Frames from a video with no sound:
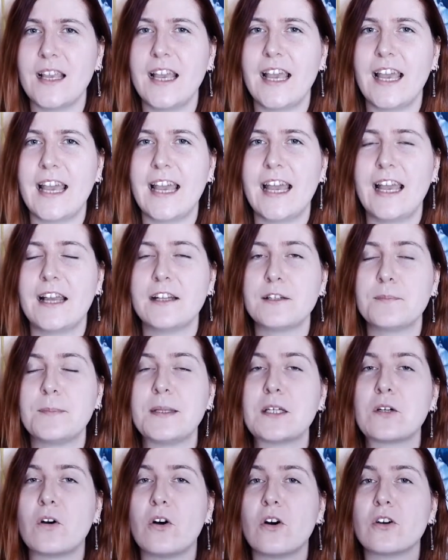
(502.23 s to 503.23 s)
and
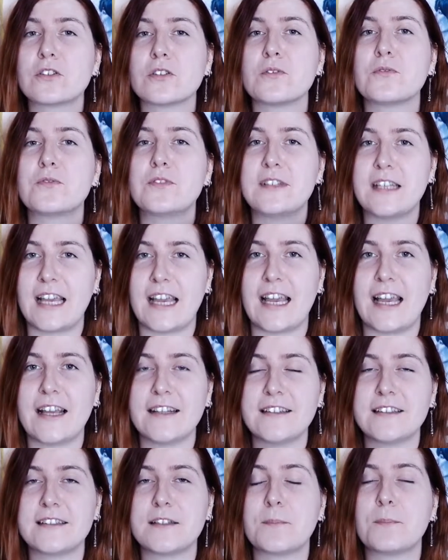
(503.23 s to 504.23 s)
because of
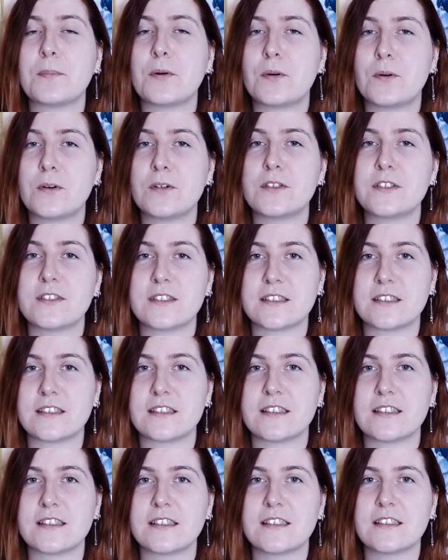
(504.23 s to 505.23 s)
that the
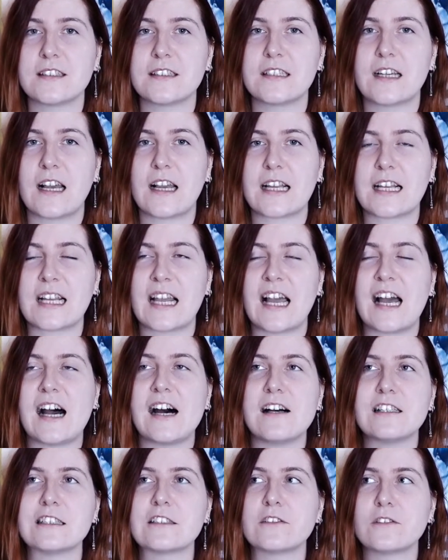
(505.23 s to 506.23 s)
person
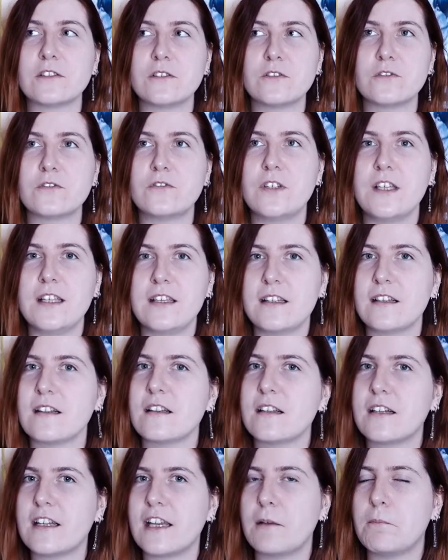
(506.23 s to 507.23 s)
can't
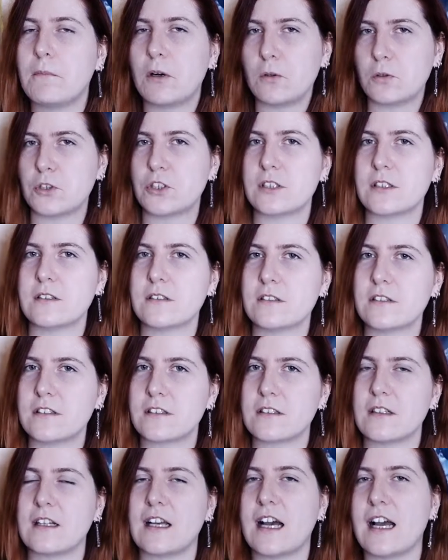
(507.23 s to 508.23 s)
feel
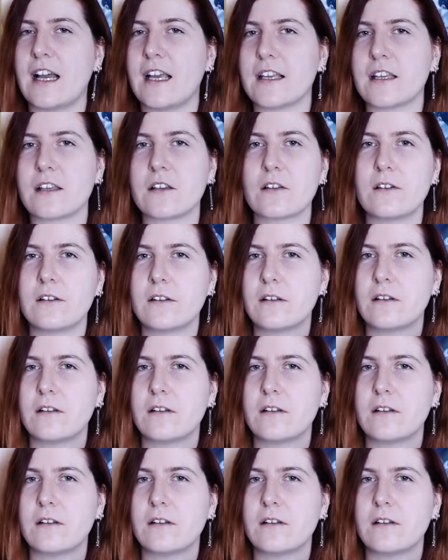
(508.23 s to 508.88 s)
emotions like